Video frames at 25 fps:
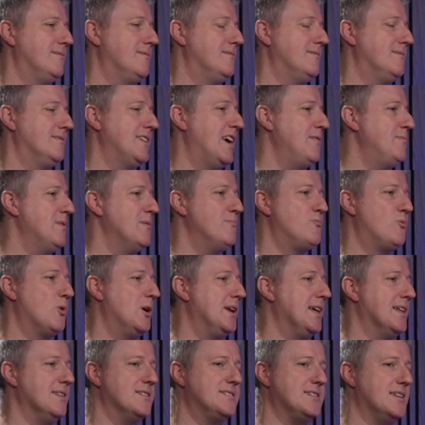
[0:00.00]
They've been
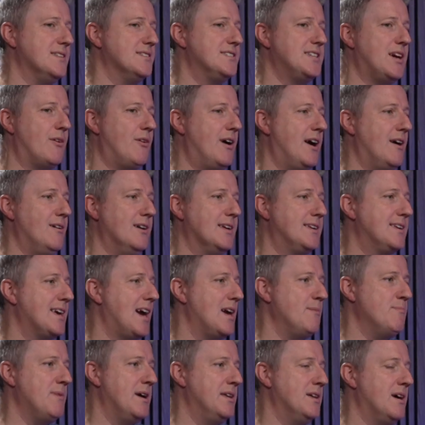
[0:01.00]
brilliant since Iraola
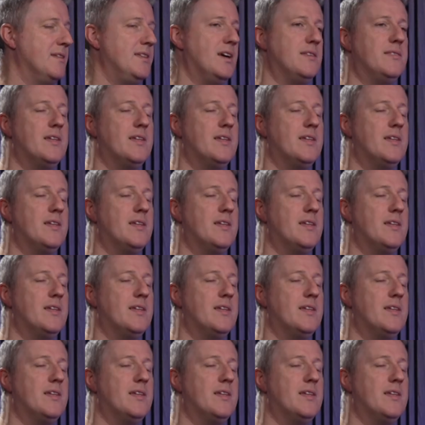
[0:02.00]
came in, and